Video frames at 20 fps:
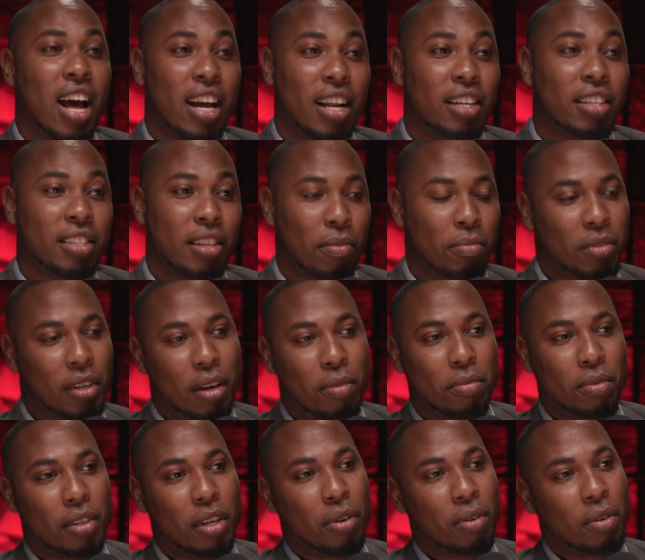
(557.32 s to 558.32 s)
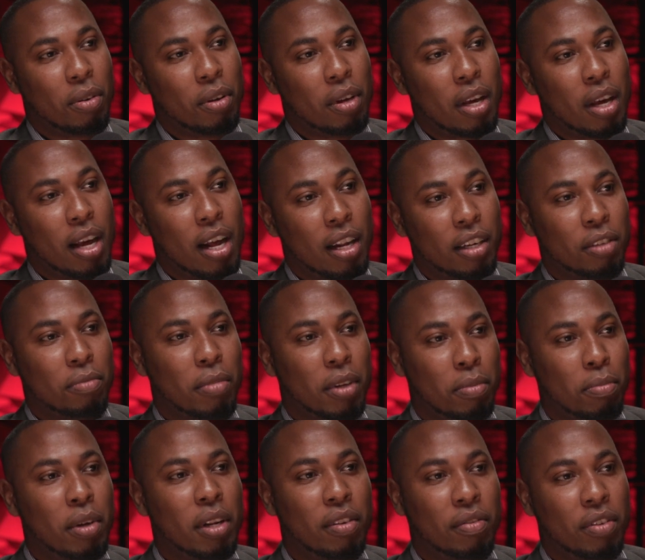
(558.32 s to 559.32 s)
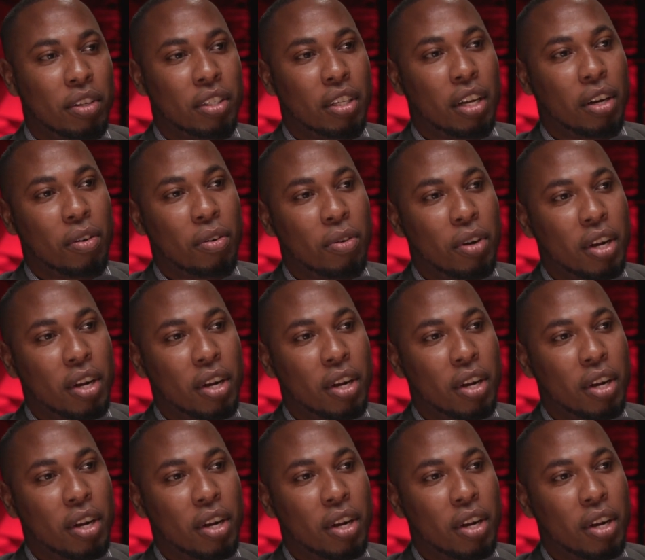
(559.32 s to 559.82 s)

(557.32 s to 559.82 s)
and sometimes the uh, ultimate beneficiary